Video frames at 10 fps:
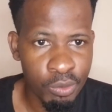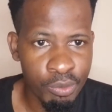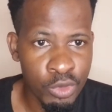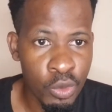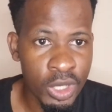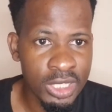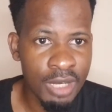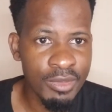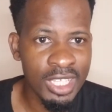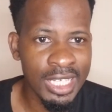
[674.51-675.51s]
doing
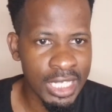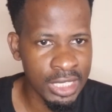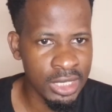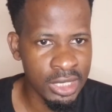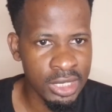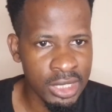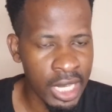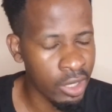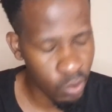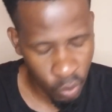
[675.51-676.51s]
something that isn't
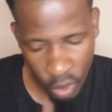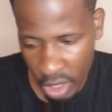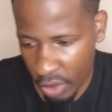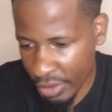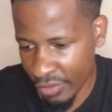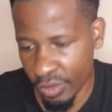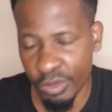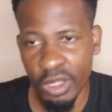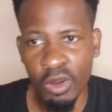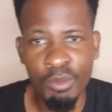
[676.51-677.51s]
designed. Walk away from
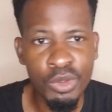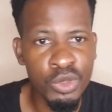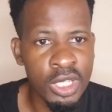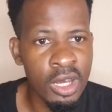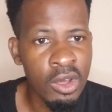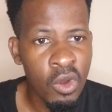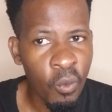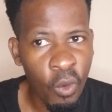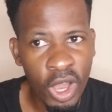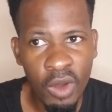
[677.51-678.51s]
the computer,
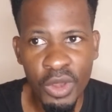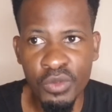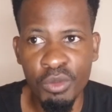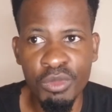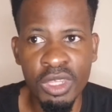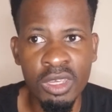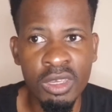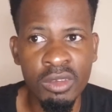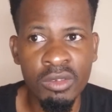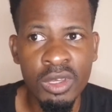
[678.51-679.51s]
walk away from
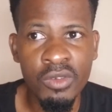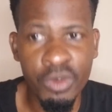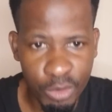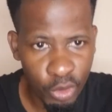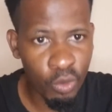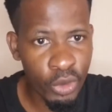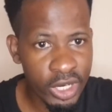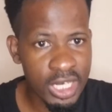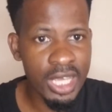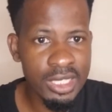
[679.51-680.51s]
your
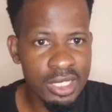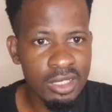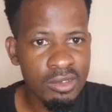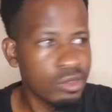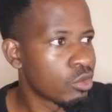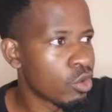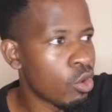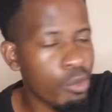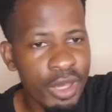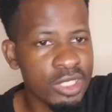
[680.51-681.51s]
work desk, go
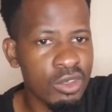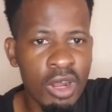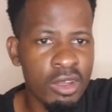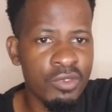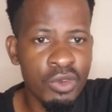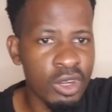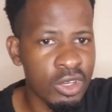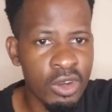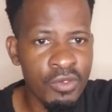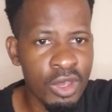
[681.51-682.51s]
mess around. If you're
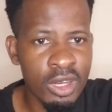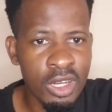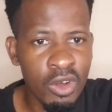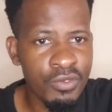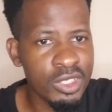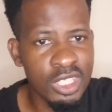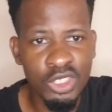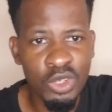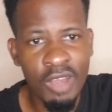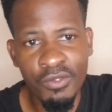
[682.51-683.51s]
at an office and
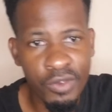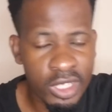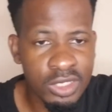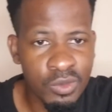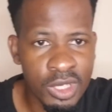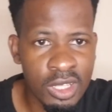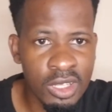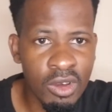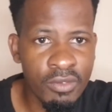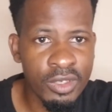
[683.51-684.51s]
you have friends within
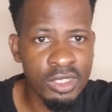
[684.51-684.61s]
the office,